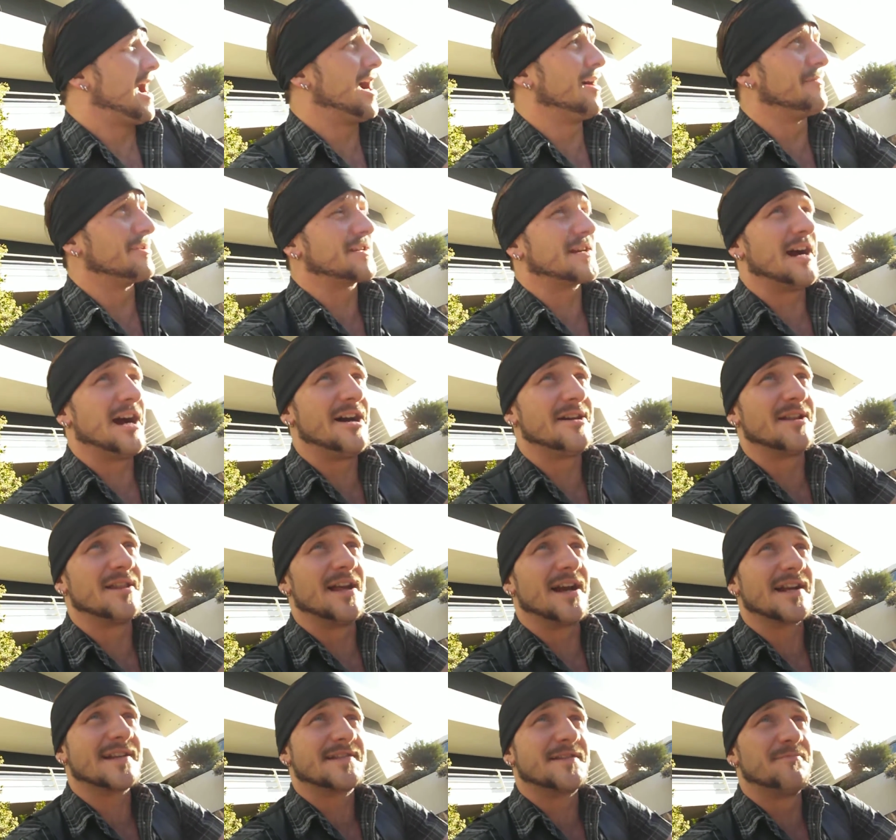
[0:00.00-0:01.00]
I'm a guy that
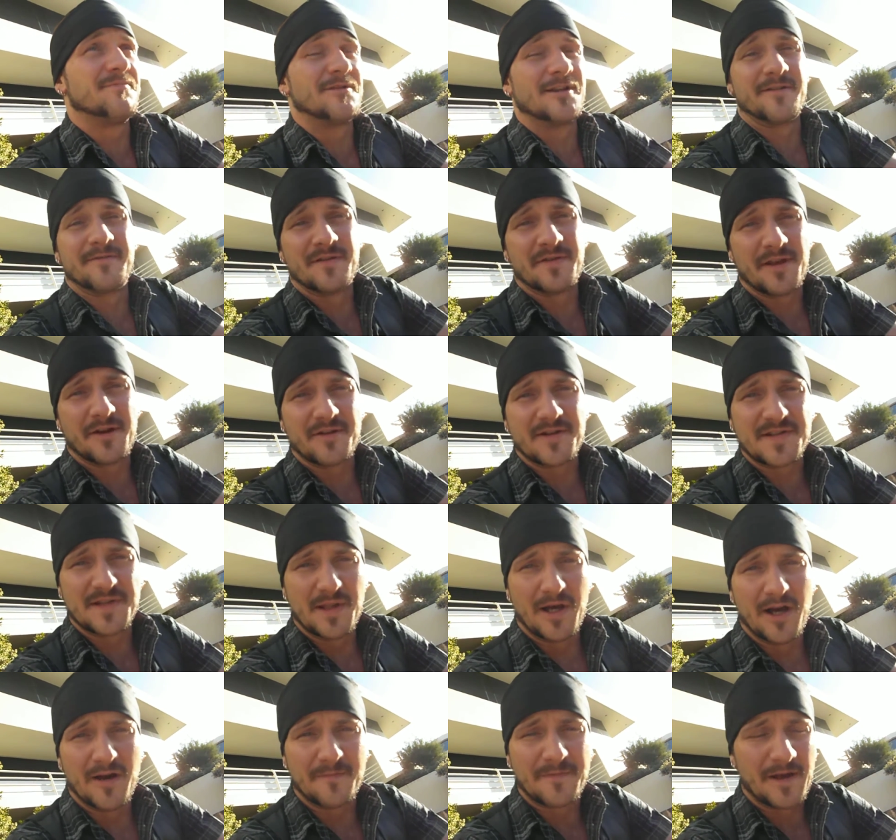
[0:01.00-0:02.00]
likes to believe that there is
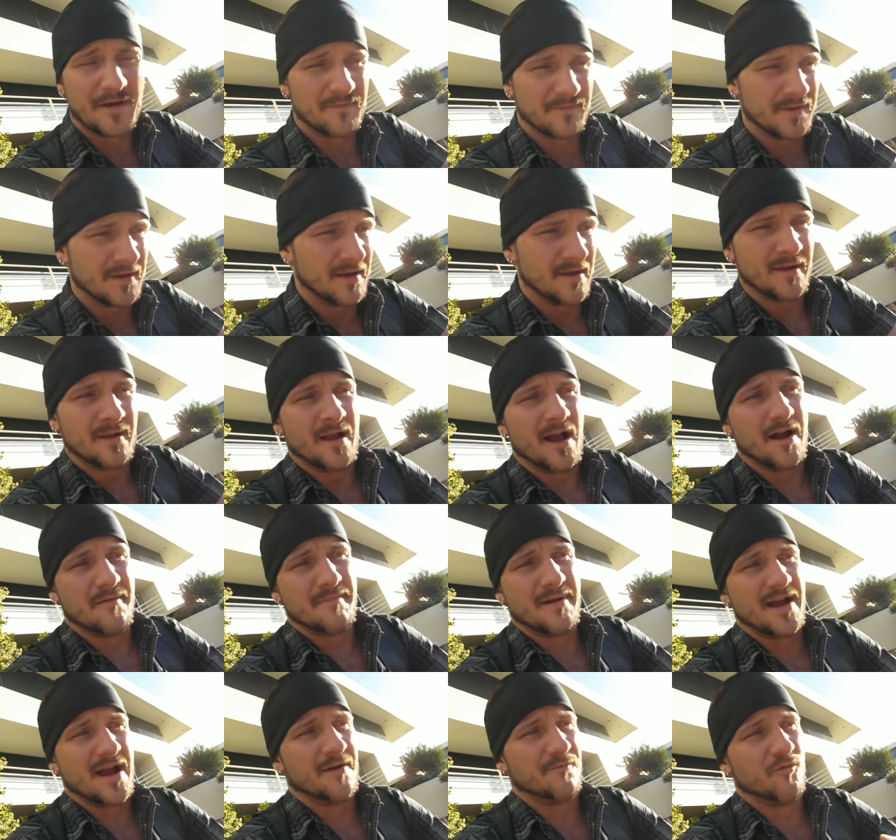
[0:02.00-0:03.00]
love that a,
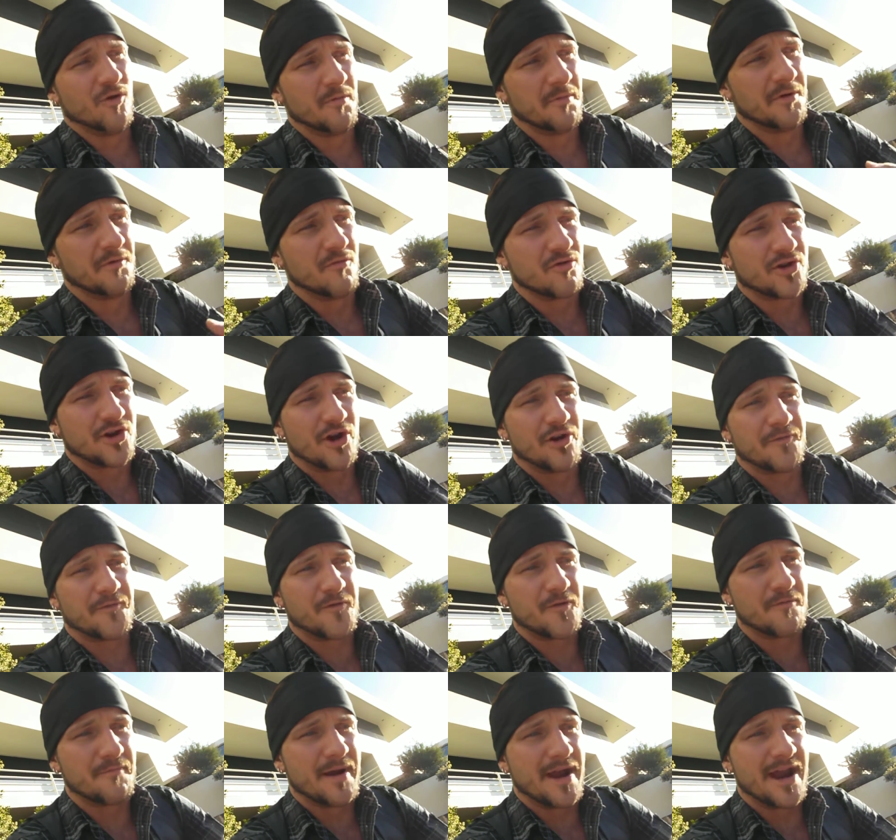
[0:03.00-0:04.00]
a woman will go
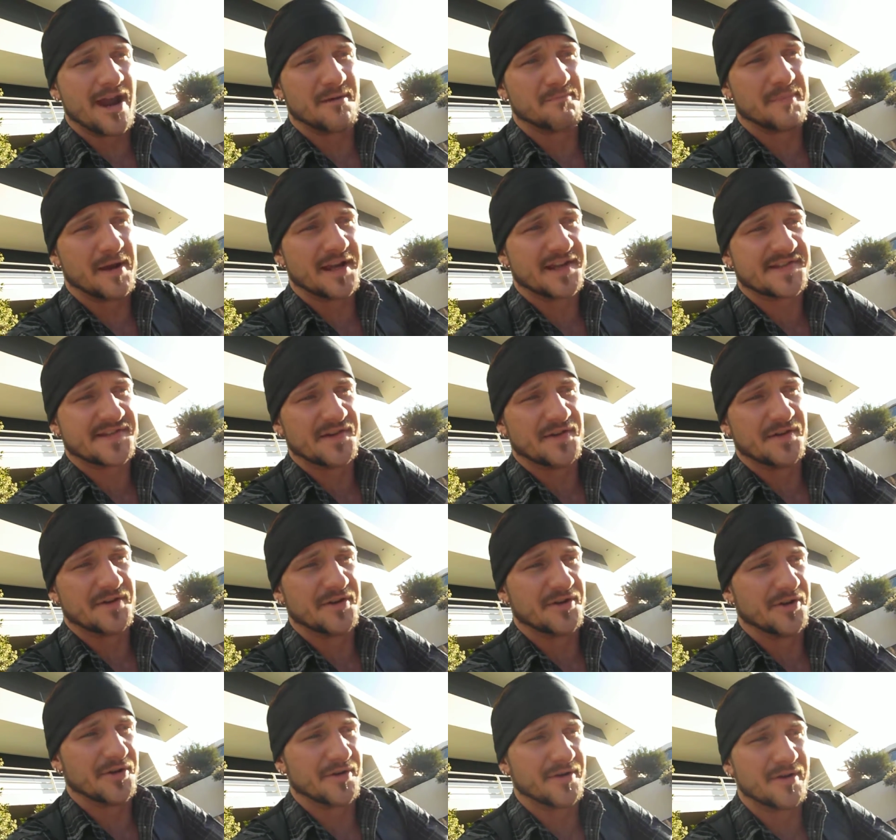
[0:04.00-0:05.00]
for a man based
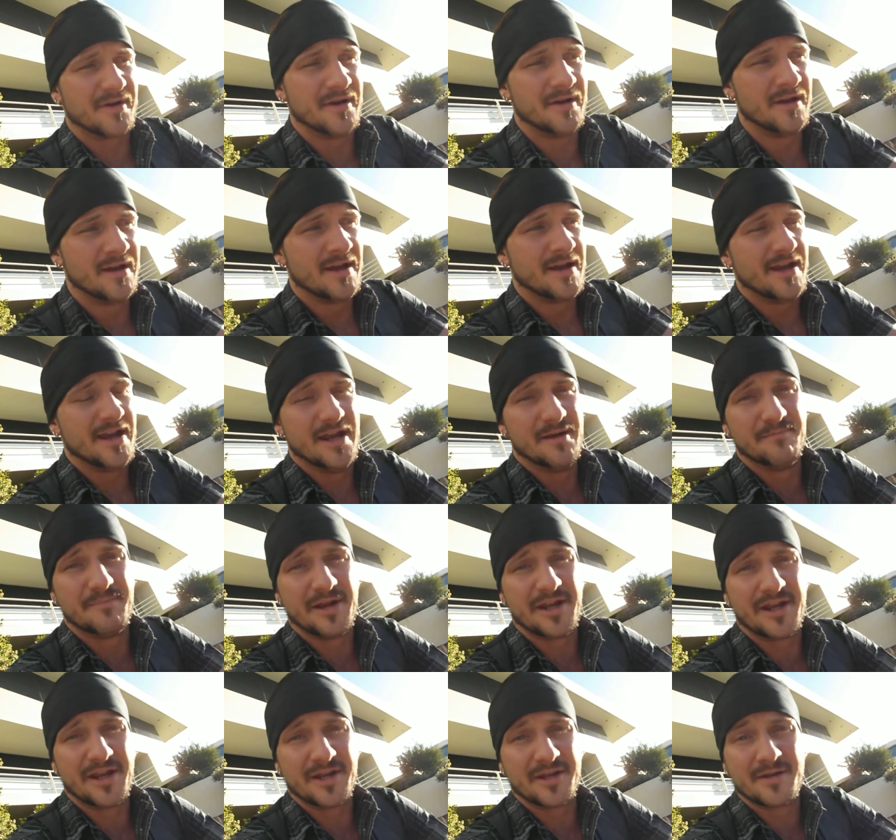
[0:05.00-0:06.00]
on you know him
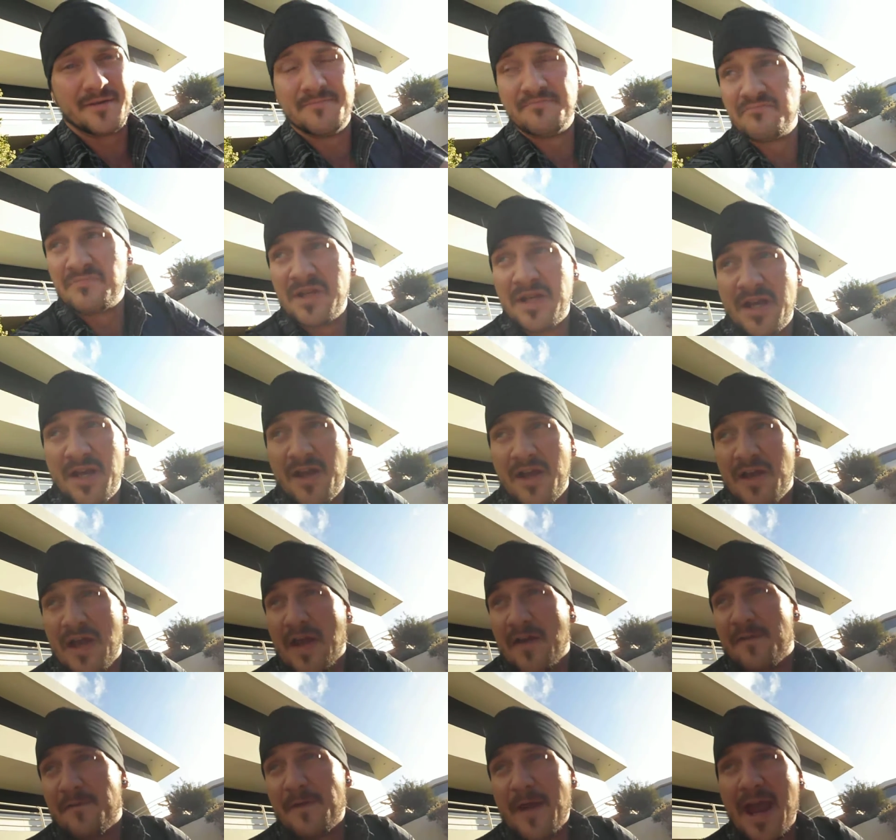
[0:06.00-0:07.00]
being
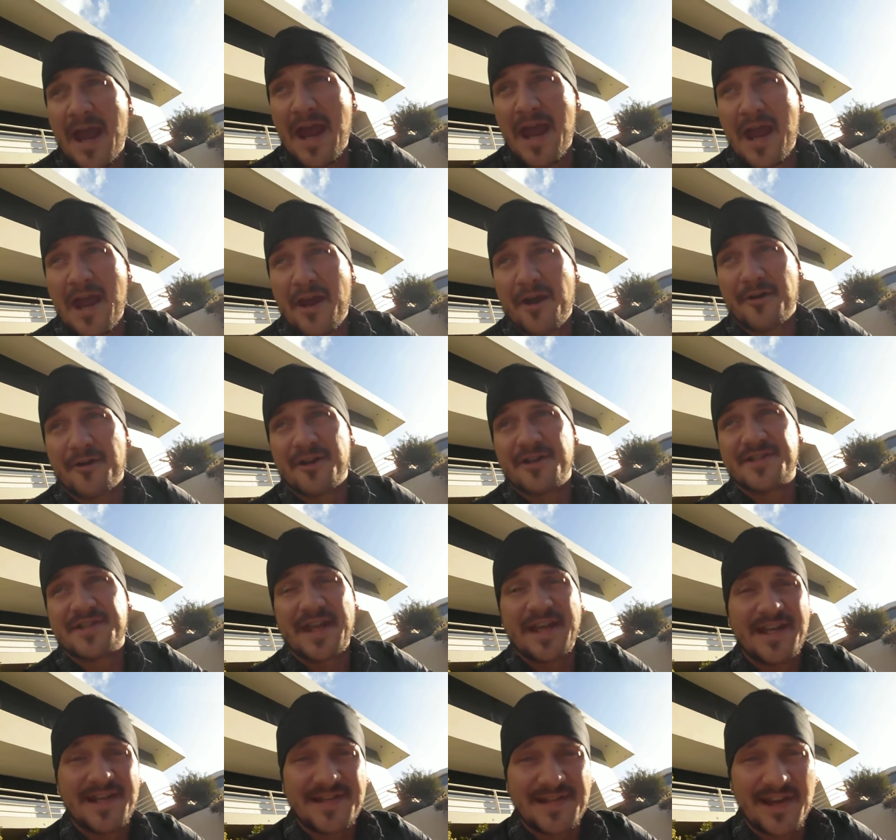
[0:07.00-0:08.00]
fair and
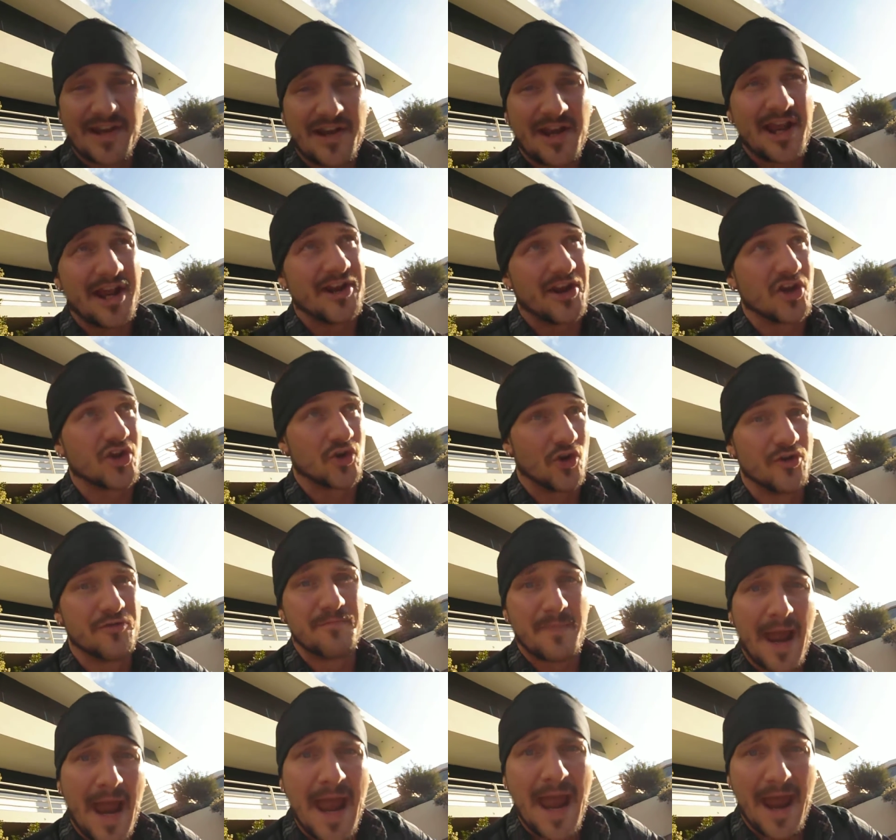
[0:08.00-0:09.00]
decent and a good
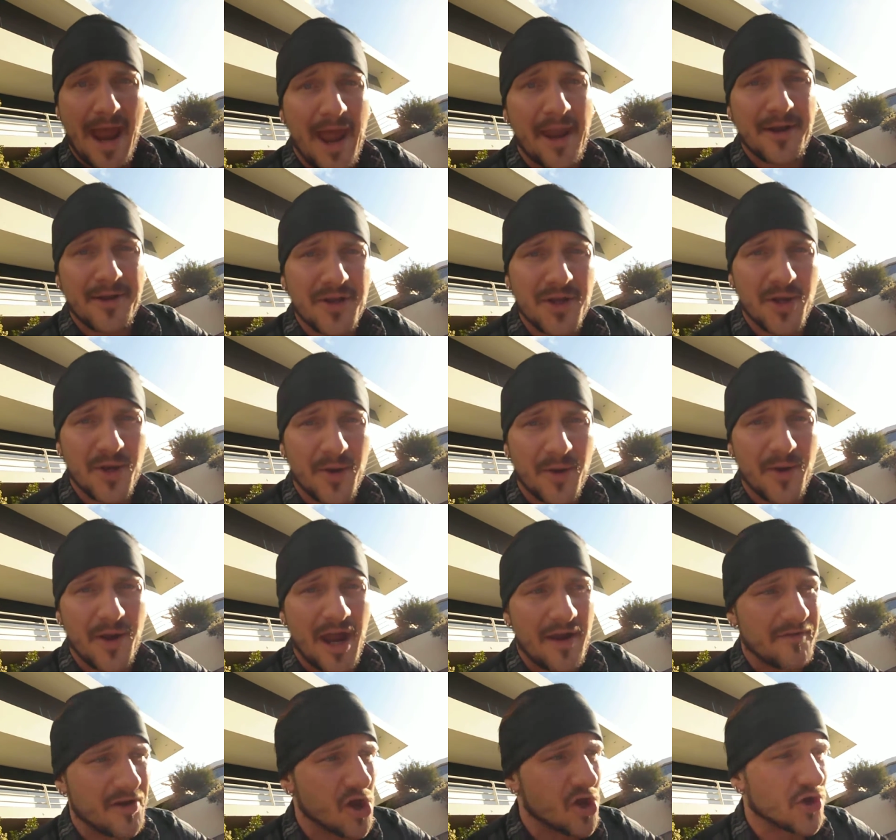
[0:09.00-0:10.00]
man, you know,
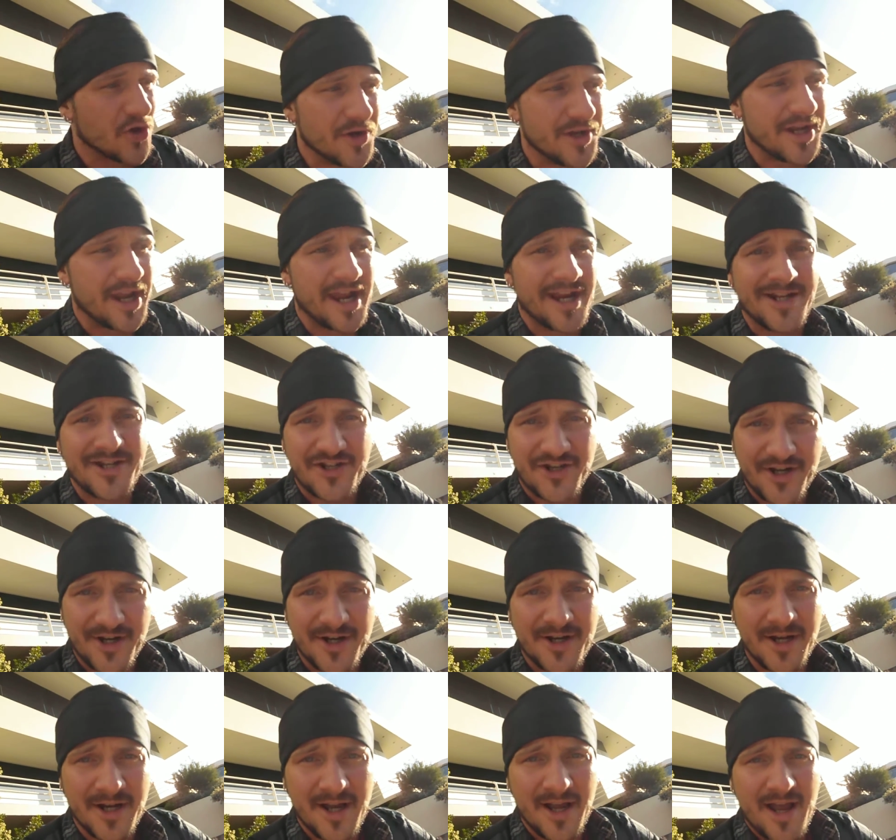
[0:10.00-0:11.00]
having a good
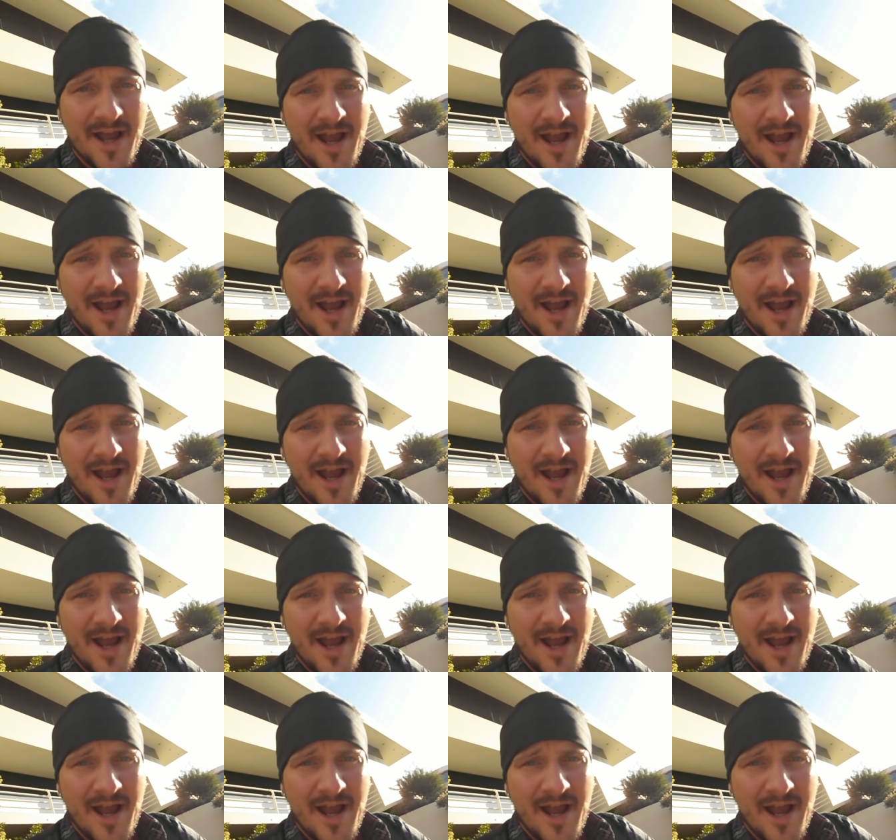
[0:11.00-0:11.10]
nature